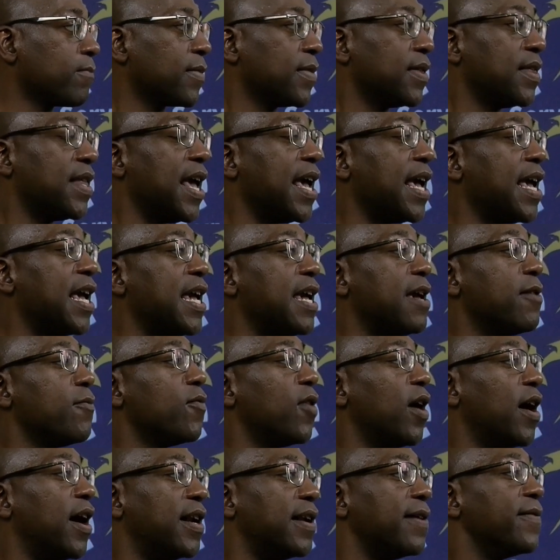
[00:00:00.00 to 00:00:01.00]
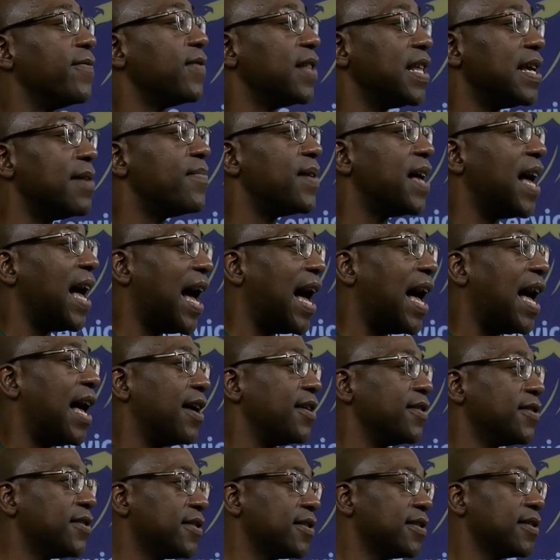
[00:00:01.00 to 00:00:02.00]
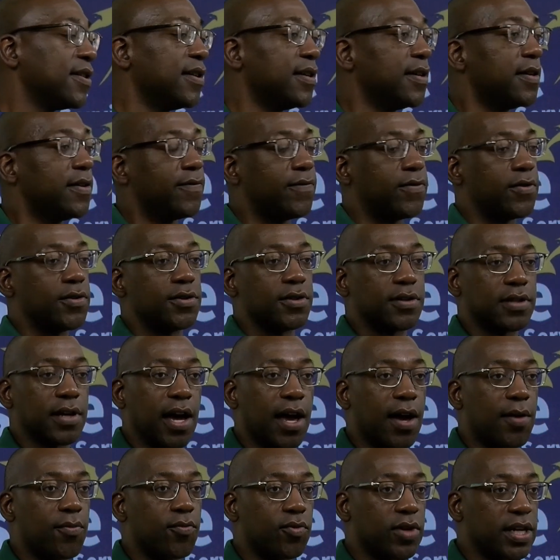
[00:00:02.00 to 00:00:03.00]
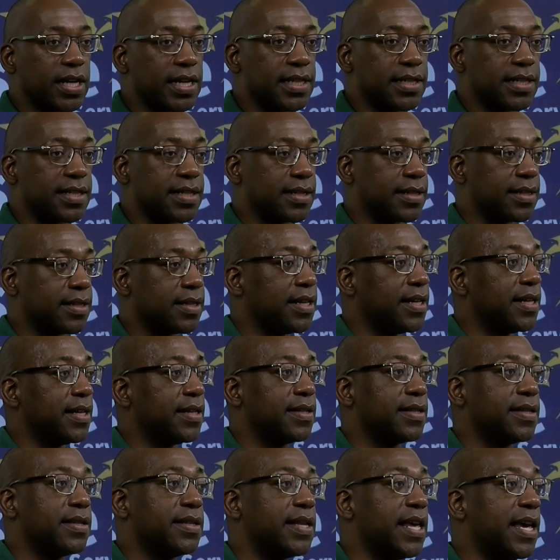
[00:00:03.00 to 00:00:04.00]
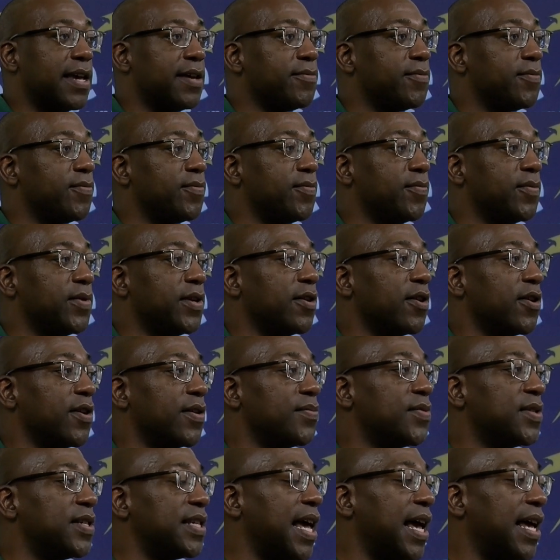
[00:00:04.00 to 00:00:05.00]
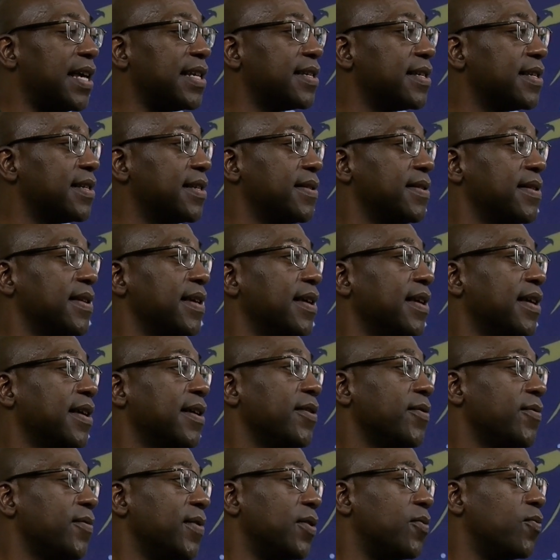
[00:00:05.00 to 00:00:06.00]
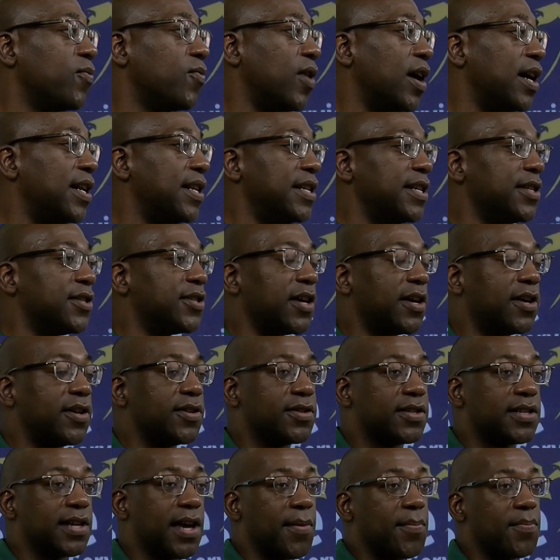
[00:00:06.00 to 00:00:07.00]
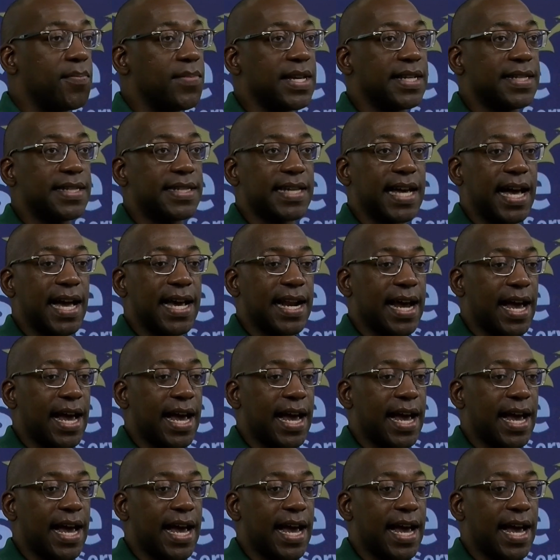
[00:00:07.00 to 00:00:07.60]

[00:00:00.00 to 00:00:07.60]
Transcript: They want to flip a house for some reason. We are obsessed with wanting to turn something inside